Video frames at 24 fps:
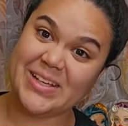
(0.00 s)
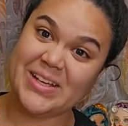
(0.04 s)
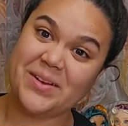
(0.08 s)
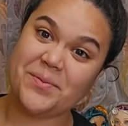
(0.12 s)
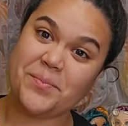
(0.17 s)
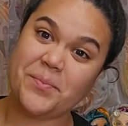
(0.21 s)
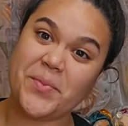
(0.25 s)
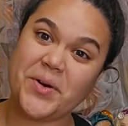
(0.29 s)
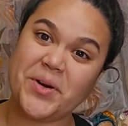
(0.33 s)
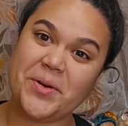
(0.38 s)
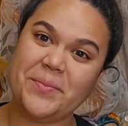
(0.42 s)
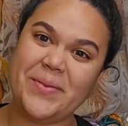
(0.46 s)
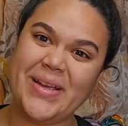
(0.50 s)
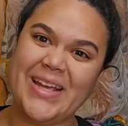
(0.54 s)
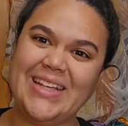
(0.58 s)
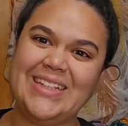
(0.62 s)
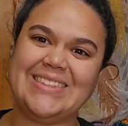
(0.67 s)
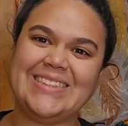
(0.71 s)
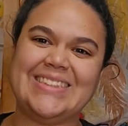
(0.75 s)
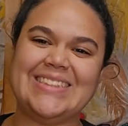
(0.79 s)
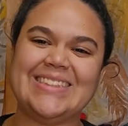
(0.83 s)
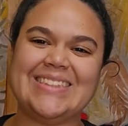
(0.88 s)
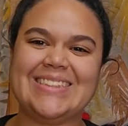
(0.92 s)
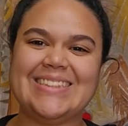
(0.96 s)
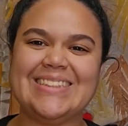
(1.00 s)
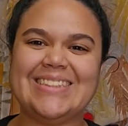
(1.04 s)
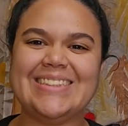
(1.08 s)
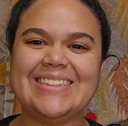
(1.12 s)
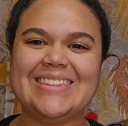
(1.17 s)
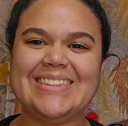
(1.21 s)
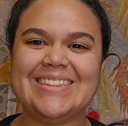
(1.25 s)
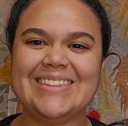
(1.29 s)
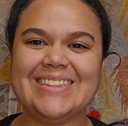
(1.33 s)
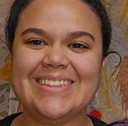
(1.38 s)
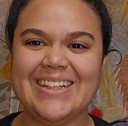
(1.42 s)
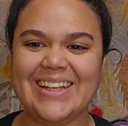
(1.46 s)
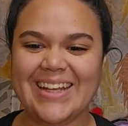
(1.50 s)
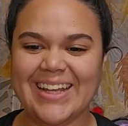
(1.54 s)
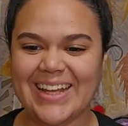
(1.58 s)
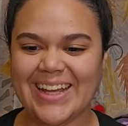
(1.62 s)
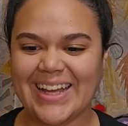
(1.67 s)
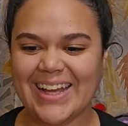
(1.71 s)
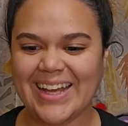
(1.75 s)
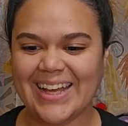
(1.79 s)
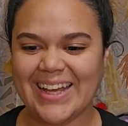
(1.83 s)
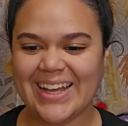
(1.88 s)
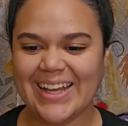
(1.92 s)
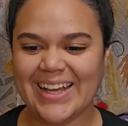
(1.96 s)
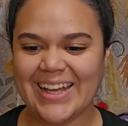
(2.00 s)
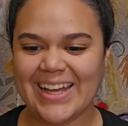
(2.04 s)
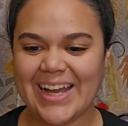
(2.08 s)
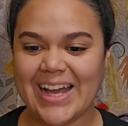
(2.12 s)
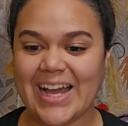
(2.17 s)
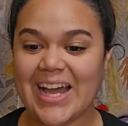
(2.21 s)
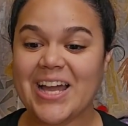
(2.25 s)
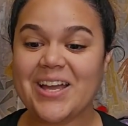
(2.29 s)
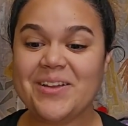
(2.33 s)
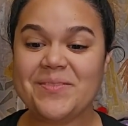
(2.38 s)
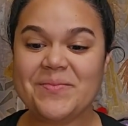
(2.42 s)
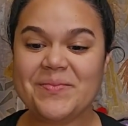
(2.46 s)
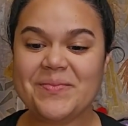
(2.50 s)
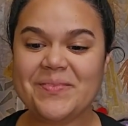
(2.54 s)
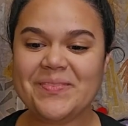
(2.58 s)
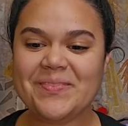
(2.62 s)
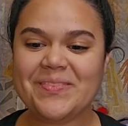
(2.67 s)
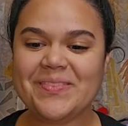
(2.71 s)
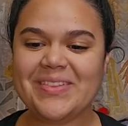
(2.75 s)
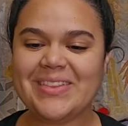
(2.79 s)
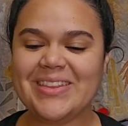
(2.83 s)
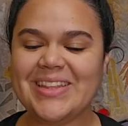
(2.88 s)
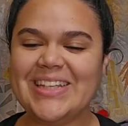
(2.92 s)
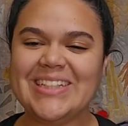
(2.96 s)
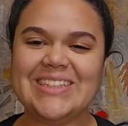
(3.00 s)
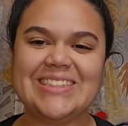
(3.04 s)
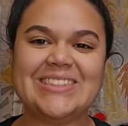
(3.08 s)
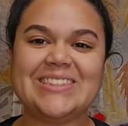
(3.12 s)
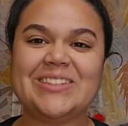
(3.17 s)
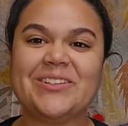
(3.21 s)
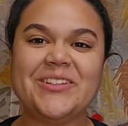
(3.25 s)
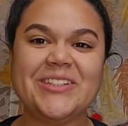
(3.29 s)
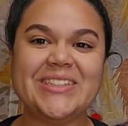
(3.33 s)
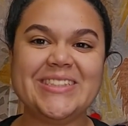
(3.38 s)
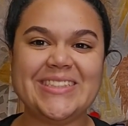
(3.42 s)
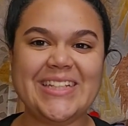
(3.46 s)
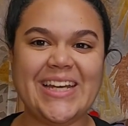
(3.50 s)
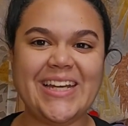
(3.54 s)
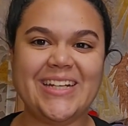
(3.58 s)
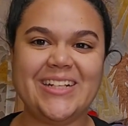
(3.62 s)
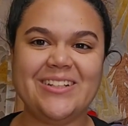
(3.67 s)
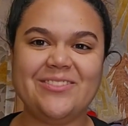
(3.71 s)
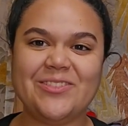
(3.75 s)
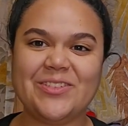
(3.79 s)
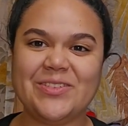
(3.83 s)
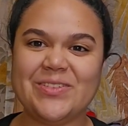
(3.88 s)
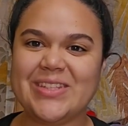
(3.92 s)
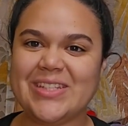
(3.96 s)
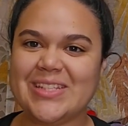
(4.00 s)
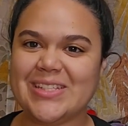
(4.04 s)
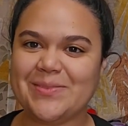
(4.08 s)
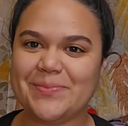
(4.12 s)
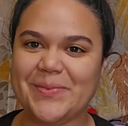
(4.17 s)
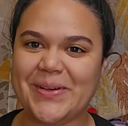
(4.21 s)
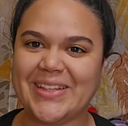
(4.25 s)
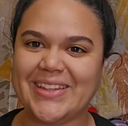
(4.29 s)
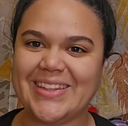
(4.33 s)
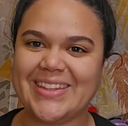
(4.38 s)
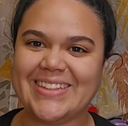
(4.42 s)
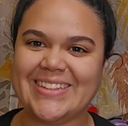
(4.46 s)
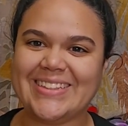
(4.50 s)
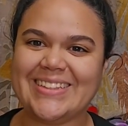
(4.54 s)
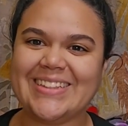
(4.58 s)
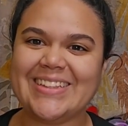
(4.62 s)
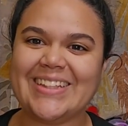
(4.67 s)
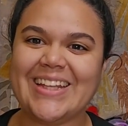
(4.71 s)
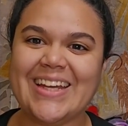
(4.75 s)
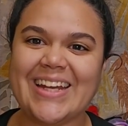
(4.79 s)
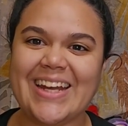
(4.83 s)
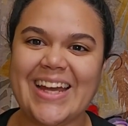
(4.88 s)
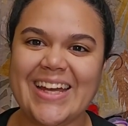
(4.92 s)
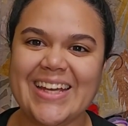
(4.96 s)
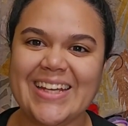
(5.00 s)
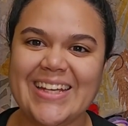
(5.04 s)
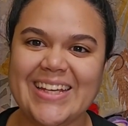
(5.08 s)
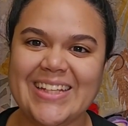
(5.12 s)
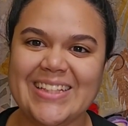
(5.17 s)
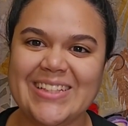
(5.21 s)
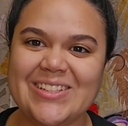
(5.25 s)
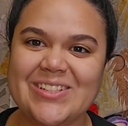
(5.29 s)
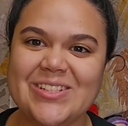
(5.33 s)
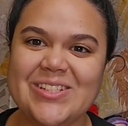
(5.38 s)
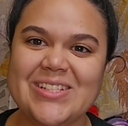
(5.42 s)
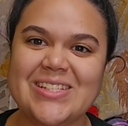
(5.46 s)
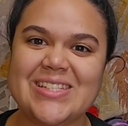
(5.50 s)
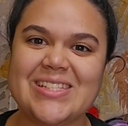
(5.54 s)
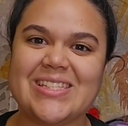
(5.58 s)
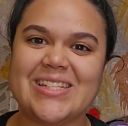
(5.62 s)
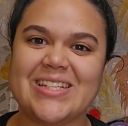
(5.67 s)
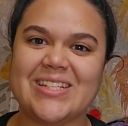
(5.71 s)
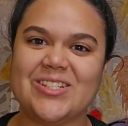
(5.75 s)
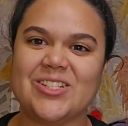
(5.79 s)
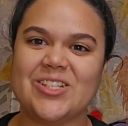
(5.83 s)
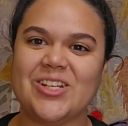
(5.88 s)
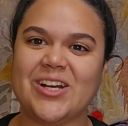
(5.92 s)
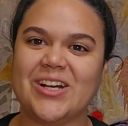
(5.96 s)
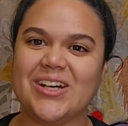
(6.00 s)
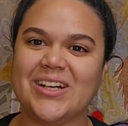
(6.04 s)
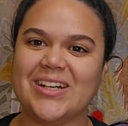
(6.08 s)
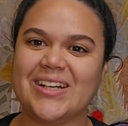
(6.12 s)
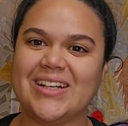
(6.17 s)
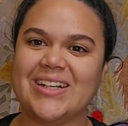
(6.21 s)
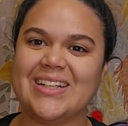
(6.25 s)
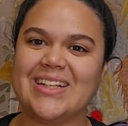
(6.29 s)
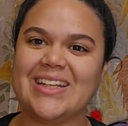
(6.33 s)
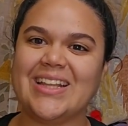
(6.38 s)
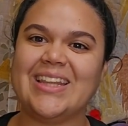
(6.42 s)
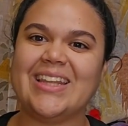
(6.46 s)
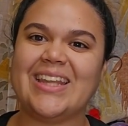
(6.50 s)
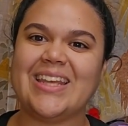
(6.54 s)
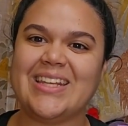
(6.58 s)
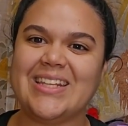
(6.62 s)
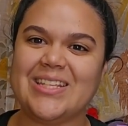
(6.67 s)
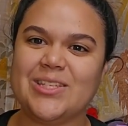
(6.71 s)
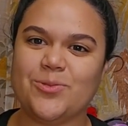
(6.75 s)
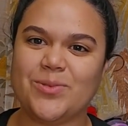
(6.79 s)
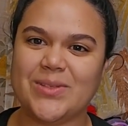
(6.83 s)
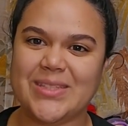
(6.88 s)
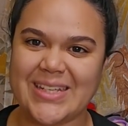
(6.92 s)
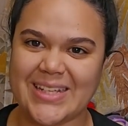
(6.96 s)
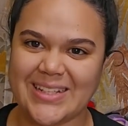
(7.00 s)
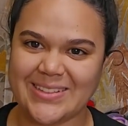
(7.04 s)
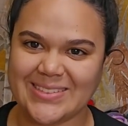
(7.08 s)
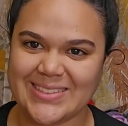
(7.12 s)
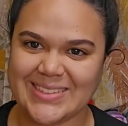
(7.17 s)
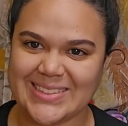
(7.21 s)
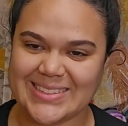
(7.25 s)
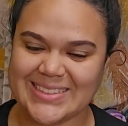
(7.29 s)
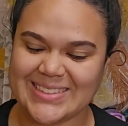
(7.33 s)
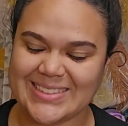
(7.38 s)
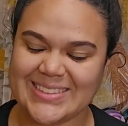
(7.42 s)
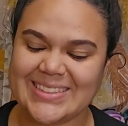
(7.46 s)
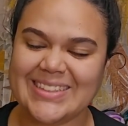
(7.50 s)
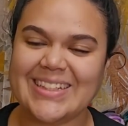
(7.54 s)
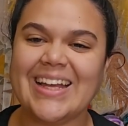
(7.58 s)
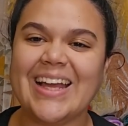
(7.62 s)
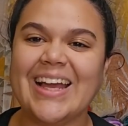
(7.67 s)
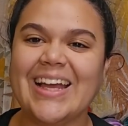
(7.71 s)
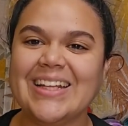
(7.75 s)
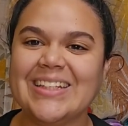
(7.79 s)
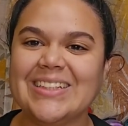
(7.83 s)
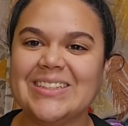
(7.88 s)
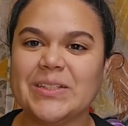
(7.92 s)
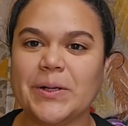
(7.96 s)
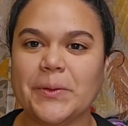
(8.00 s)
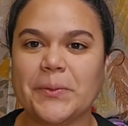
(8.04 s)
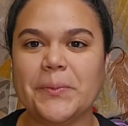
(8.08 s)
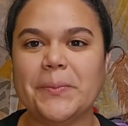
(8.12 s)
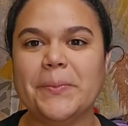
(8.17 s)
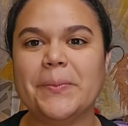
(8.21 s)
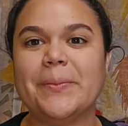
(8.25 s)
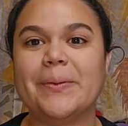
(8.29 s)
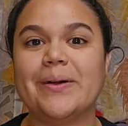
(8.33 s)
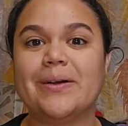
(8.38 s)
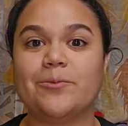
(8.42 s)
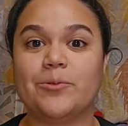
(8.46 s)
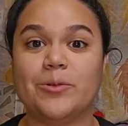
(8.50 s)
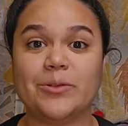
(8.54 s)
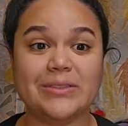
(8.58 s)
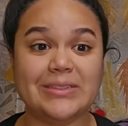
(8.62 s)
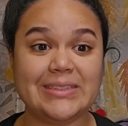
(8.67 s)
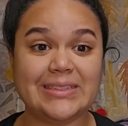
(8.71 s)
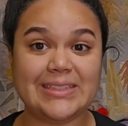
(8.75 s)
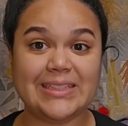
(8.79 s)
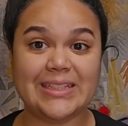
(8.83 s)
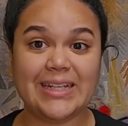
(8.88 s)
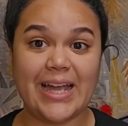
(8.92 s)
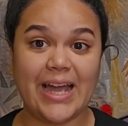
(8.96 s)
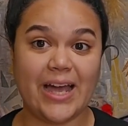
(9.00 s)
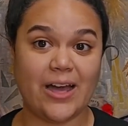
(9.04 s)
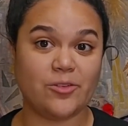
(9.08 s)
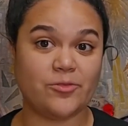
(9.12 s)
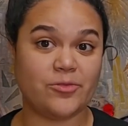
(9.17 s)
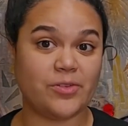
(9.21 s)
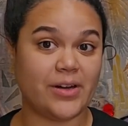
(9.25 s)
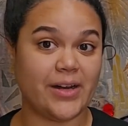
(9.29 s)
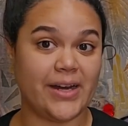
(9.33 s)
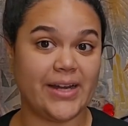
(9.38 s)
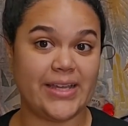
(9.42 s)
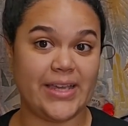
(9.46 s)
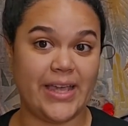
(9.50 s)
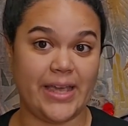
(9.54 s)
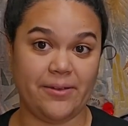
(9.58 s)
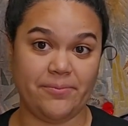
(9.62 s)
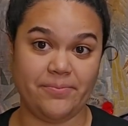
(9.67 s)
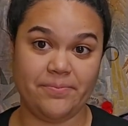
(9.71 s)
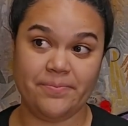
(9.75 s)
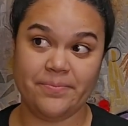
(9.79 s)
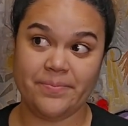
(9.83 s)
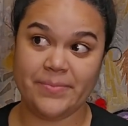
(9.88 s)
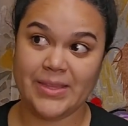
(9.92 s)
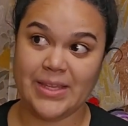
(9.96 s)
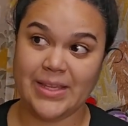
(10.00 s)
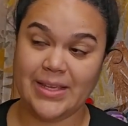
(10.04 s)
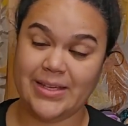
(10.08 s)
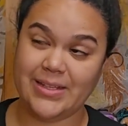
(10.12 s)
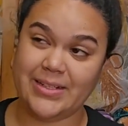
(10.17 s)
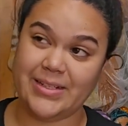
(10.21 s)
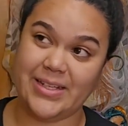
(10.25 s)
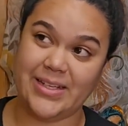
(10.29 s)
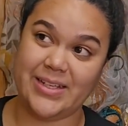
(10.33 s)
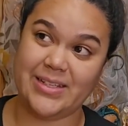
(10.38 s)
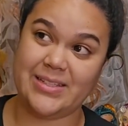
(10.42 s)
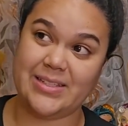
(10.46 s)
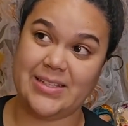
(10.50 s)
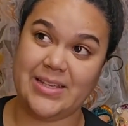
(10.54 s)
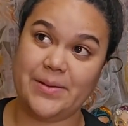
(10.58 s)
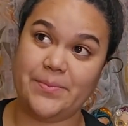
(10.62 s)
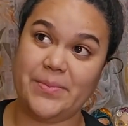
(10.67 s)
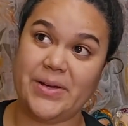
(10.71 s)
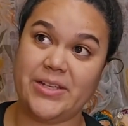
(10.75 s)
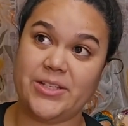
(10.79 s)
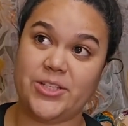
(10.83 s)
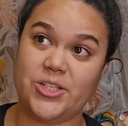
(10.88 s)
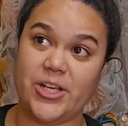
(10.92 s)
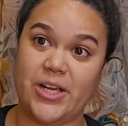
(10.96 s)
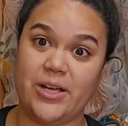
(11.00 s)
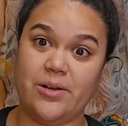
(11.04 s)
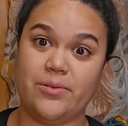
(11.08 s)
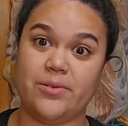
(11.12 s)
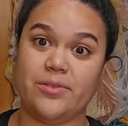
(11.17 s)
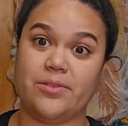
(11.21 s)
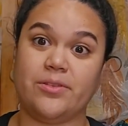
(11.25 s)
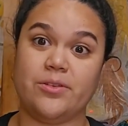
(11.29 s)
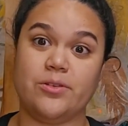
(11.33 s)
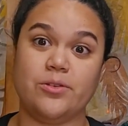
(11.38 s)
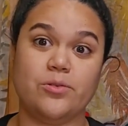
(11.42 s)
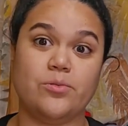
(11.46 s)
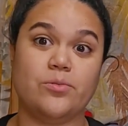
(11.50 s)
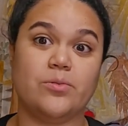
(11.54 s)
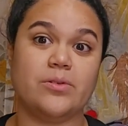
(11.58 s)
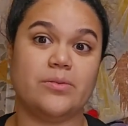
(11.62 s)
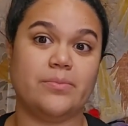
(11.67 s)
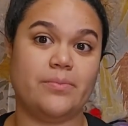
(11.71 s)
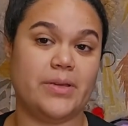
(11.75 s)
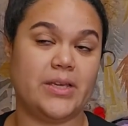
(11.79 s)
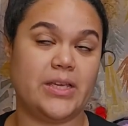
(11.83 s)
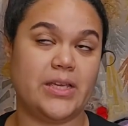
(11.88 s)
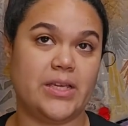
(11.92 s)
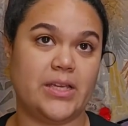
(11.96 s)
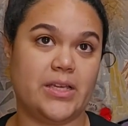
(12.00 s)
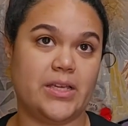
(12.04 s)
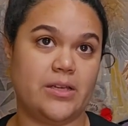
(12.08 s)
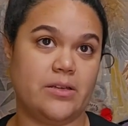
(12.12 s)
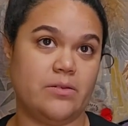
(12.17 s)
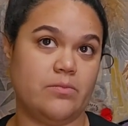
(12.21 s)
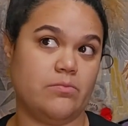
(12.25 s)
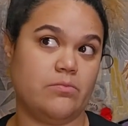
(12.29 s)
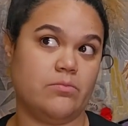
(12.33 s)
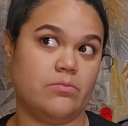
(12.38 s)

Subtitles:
mermaids. I'm like so excited for this month that I get to just stitch on Ladies with Tails. So, we'll see how far I get. Next time I chat with you would be